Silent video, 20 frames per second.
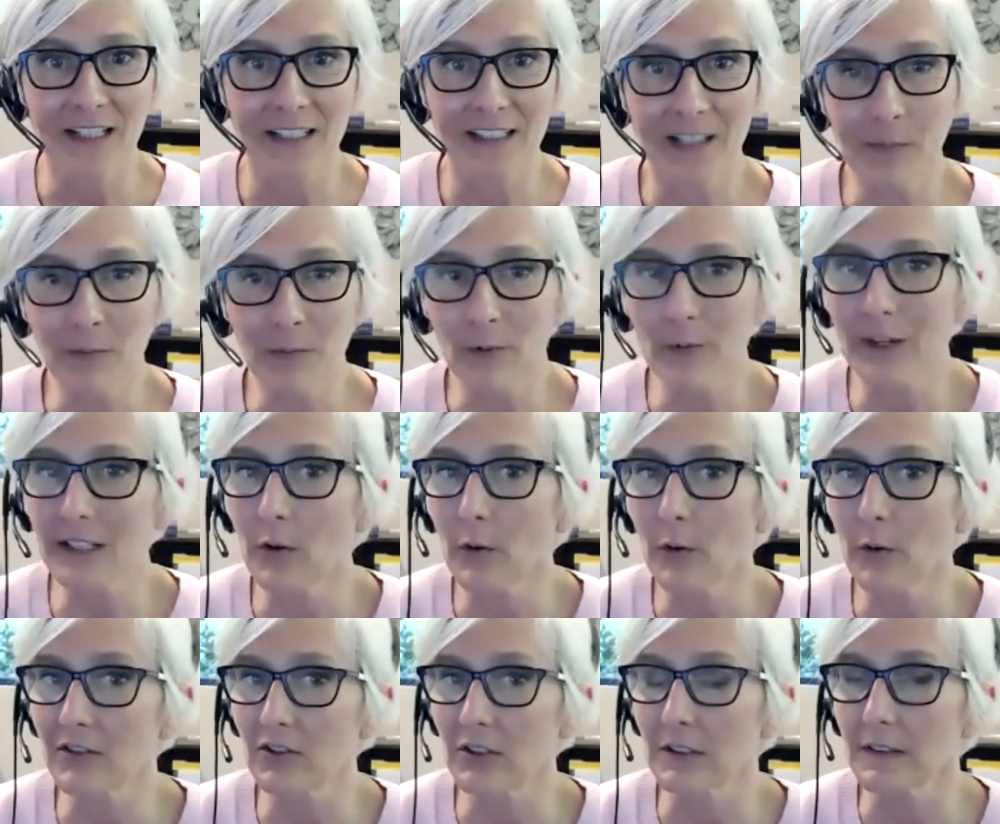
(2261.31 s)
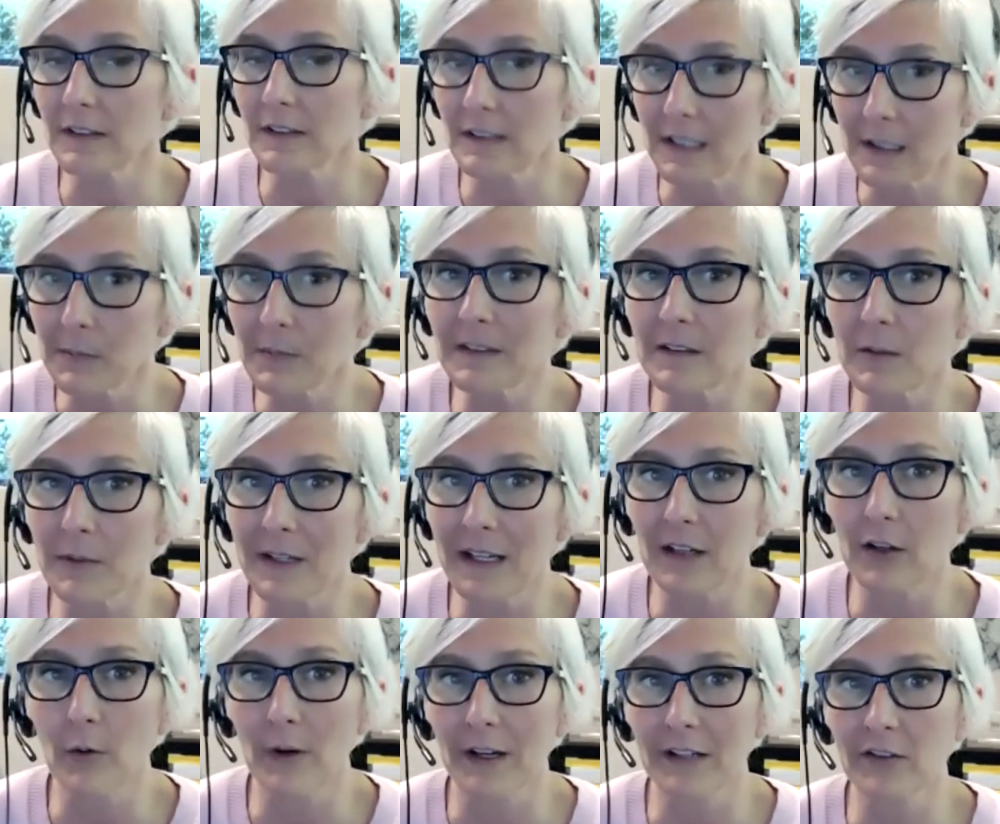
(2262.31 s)
Number 1 question seems to be
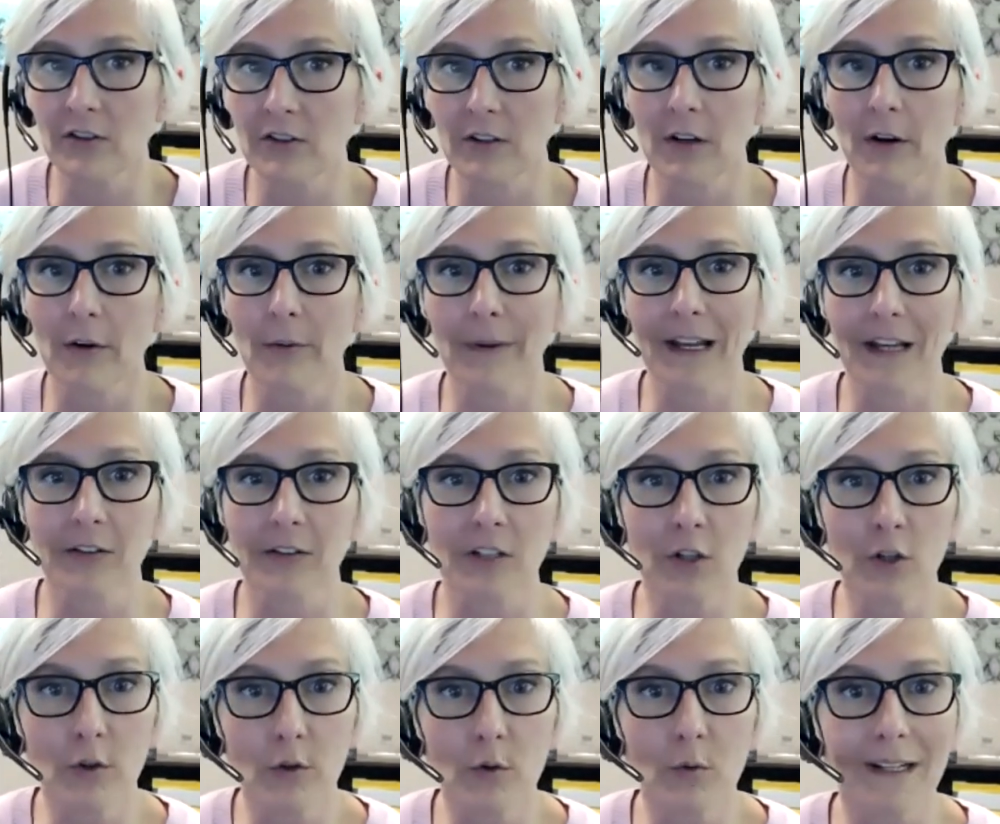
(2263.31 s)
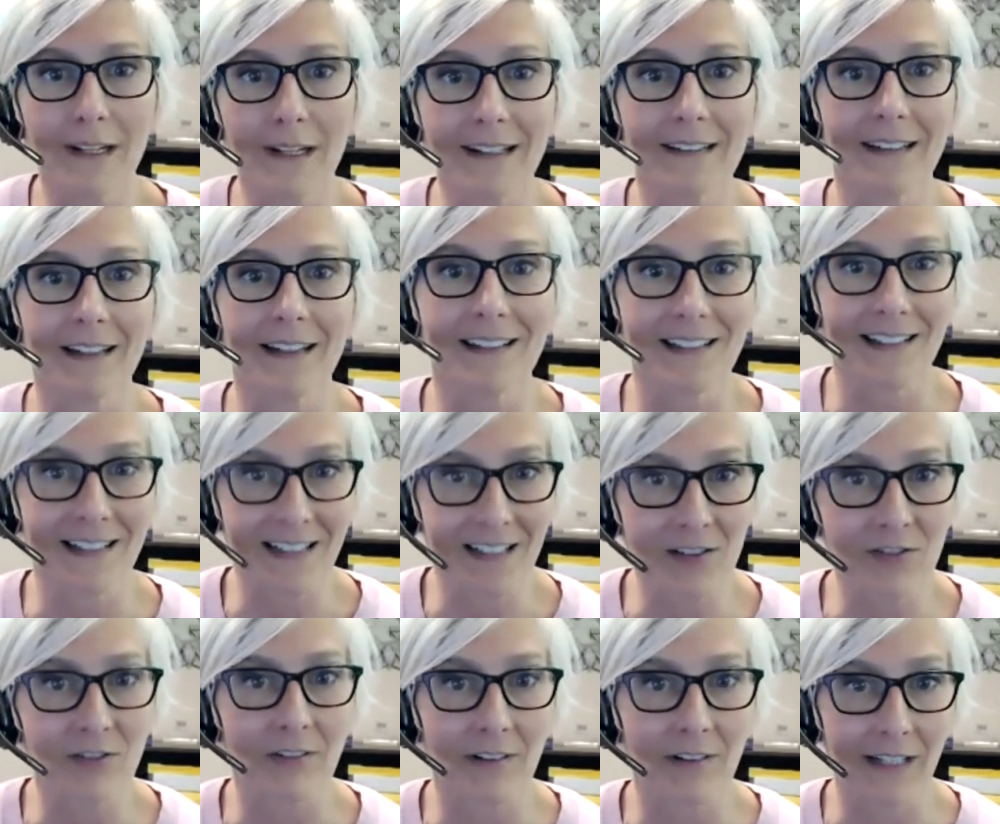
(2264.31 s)
a question around who is
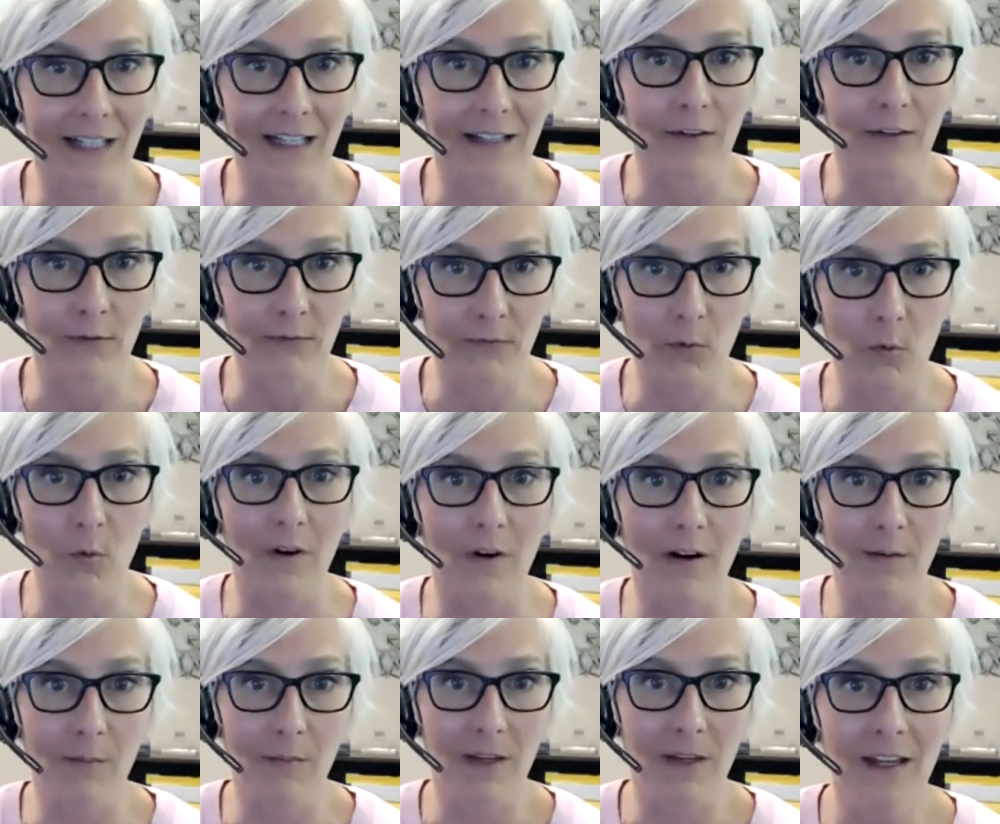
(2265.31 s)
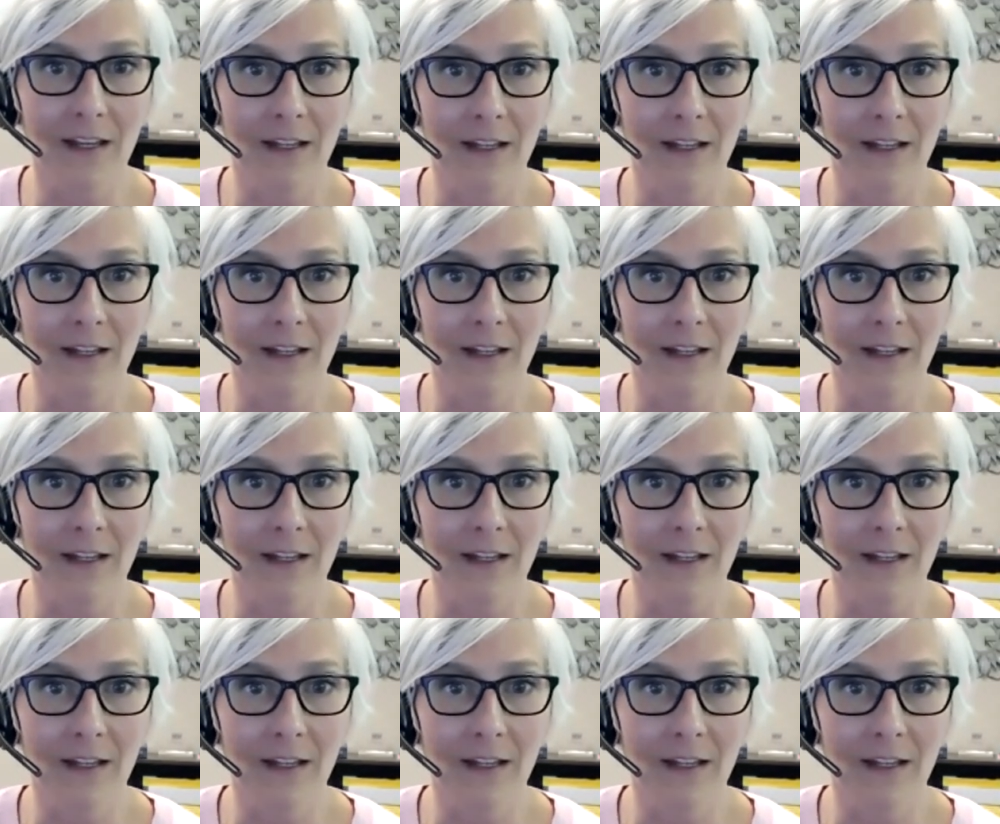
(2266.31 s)
initialing the form.